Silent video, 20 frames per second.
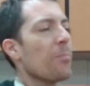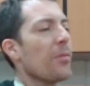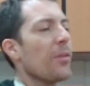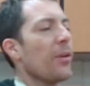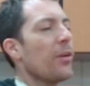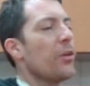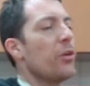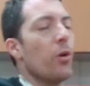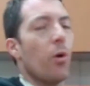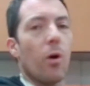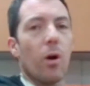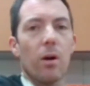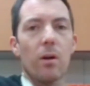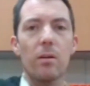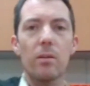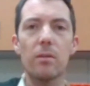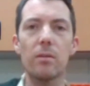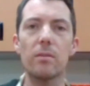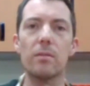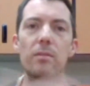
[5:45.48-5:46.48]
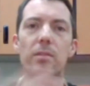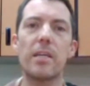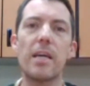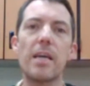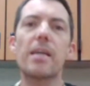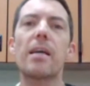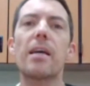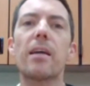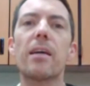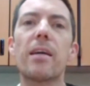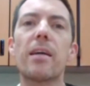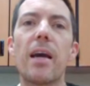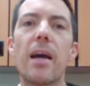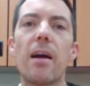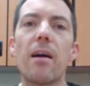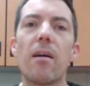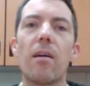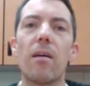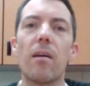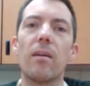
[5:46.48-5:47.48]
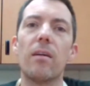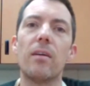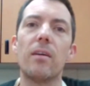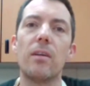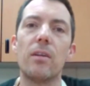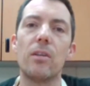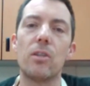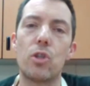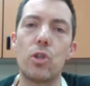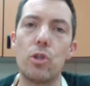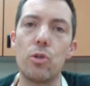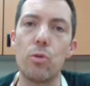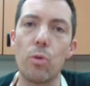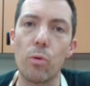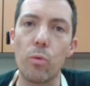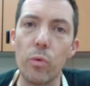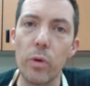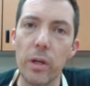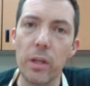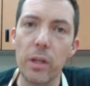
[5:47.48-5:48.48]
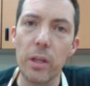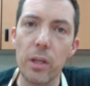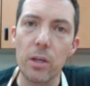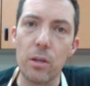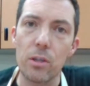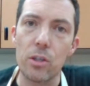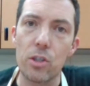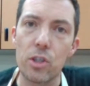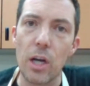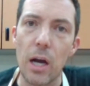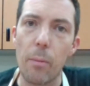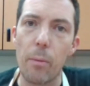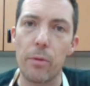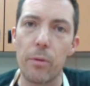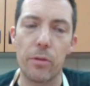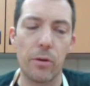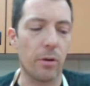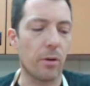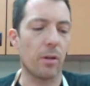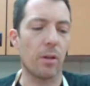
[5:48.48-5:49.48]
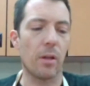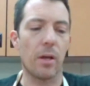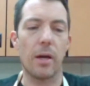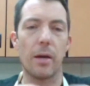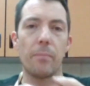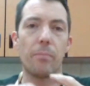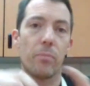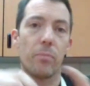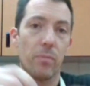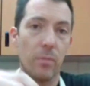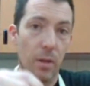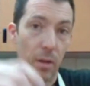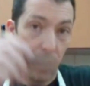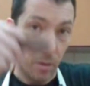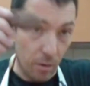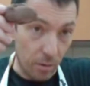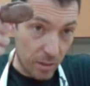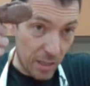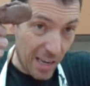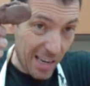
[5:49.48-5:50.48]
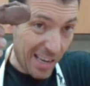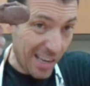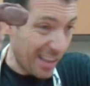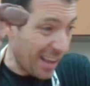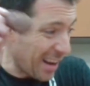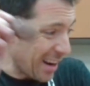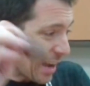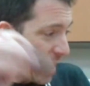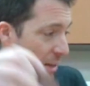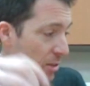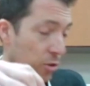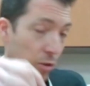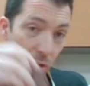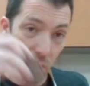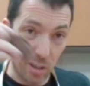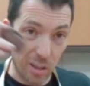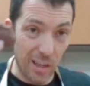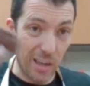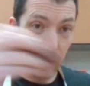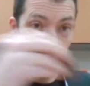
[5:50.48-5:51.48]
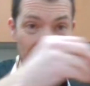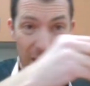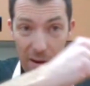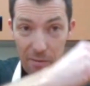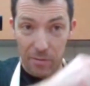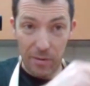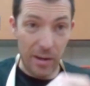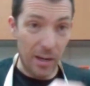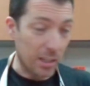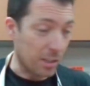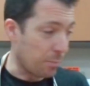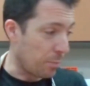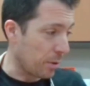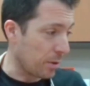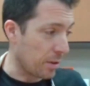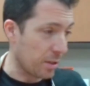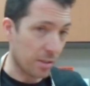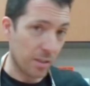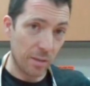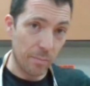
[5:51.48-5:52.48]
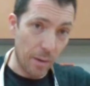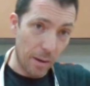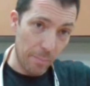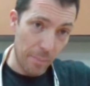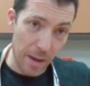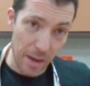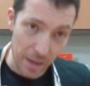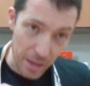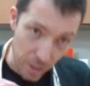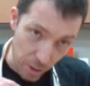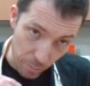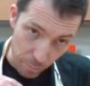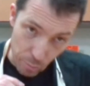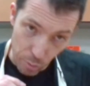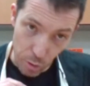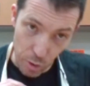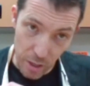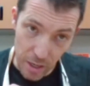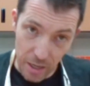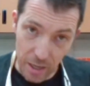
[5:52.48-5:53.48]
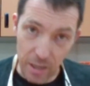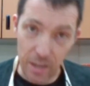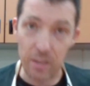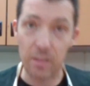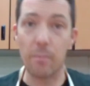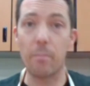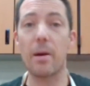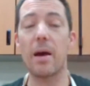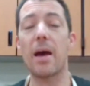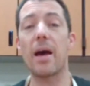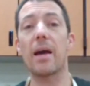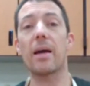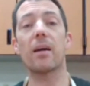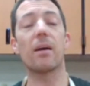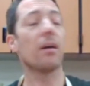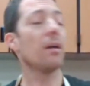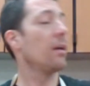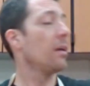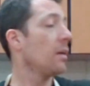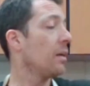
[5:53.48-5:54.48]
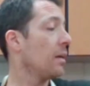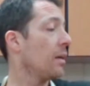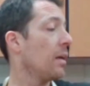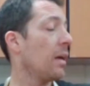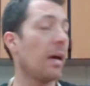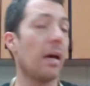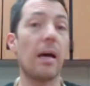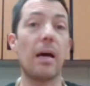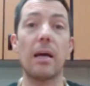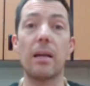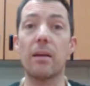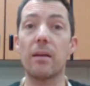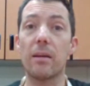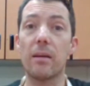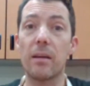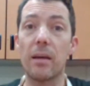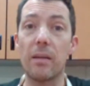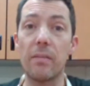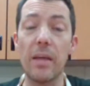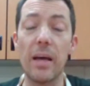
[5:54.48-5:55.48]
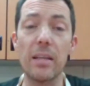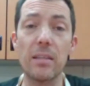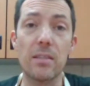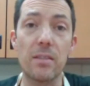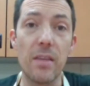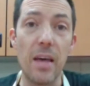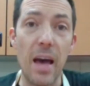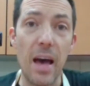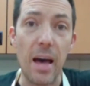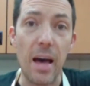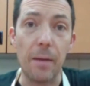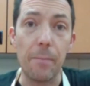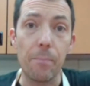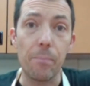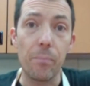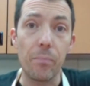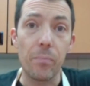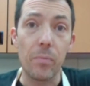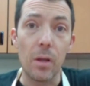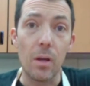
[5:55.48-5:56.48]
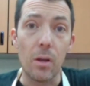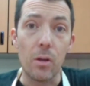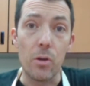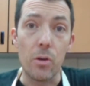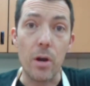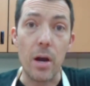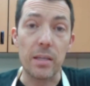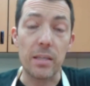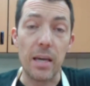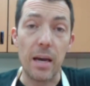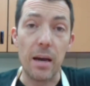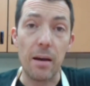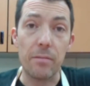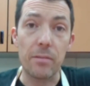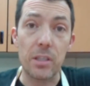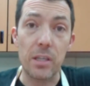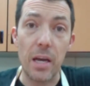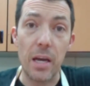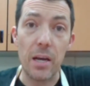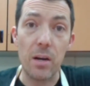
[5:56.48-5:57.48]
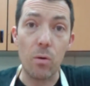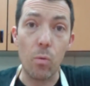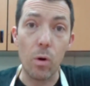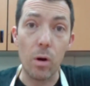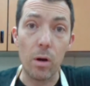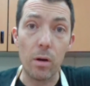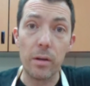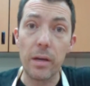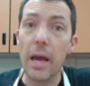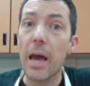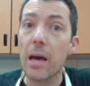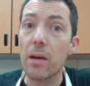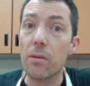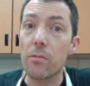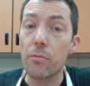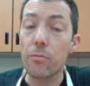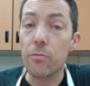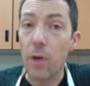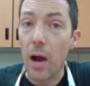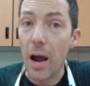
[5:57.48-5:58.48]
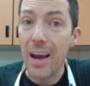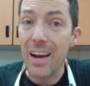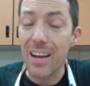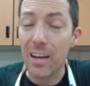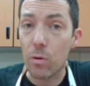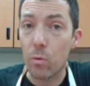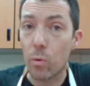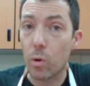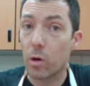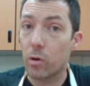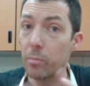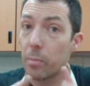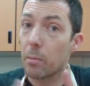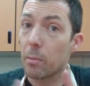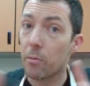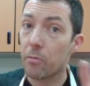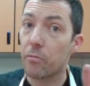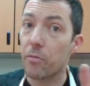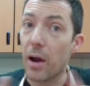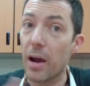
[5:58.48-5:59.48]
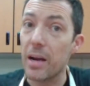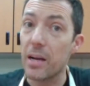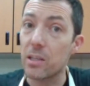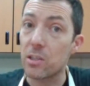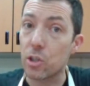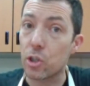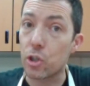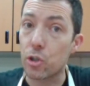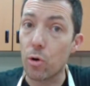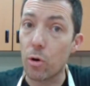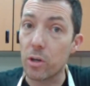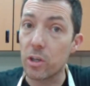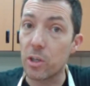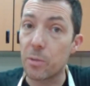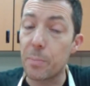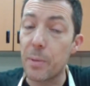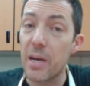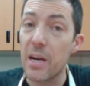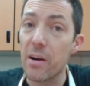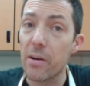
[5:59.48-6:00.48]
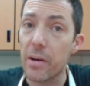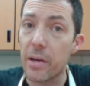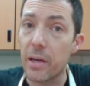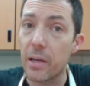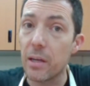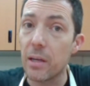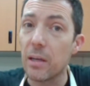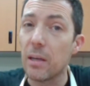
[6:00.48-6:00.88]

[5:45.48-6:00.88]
You're taking care to do a really good job with your clay. You're taking that extra clay. I forgot to put this in my bag, and you're putting it in the bag. And that's that. You guys have today to work and Friday to work. Remember, Friday is a shortened period.